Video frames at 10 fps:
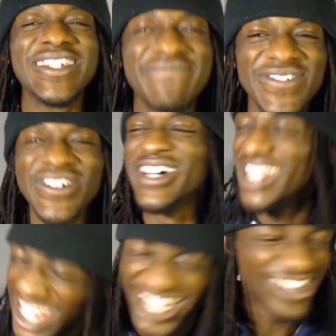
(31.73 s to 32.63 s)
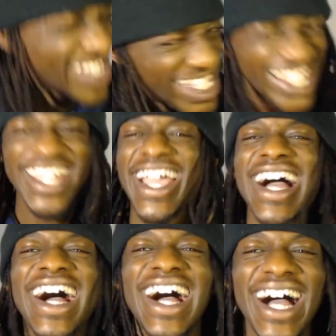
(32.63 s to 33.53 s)
your boy Little T.
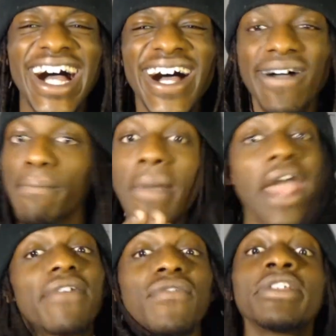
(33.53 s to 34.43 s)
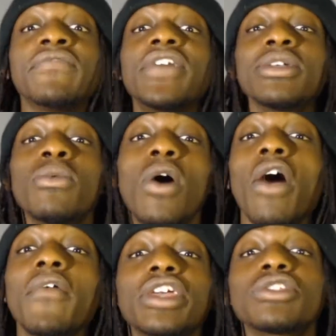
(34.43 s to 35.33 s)
Ah, back in full effect. You
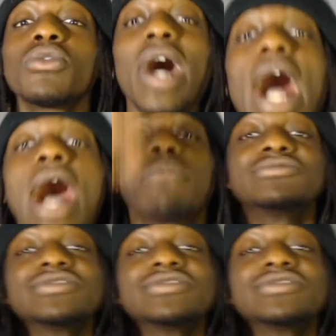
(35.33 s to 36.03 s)
already know how I'm.